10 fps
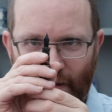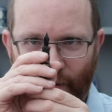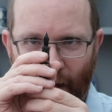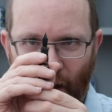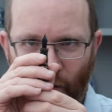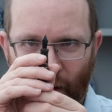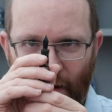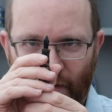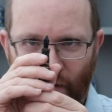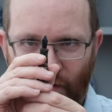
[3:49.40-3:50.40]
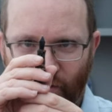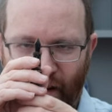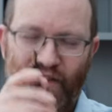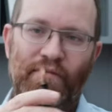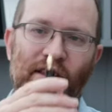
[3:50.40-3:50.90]
somehow managed to
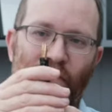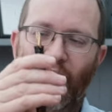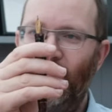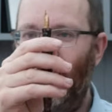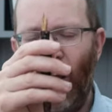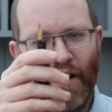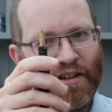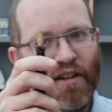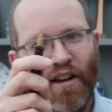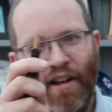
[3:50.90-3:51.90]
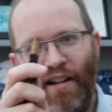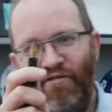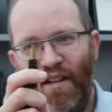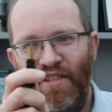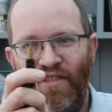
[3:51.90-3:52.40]
scratch some of the plating. I don't know how I
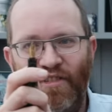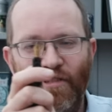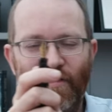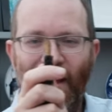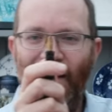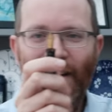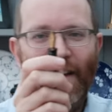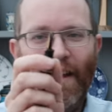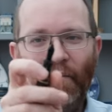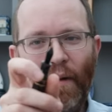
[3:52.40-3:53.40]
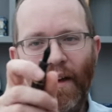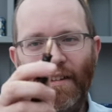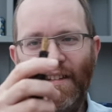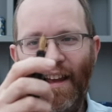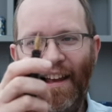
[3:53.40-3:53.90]
managed to do that,
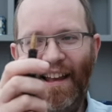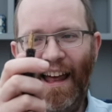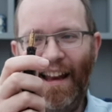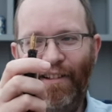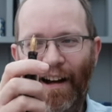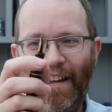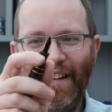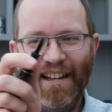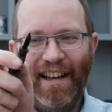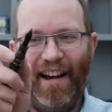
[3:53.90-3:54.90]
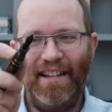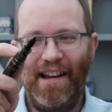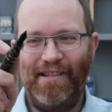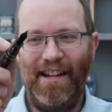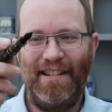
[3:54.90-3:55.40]
but anyway, I
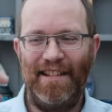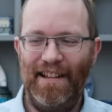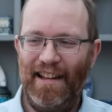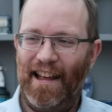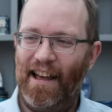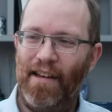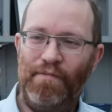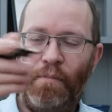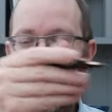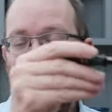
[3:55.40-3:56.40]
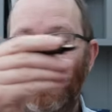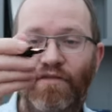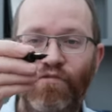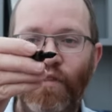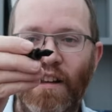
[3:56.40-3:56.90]
digress. The pen is
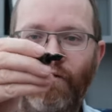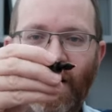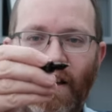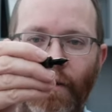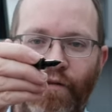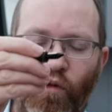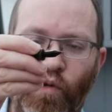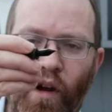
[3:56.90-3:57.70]
really, really comfortable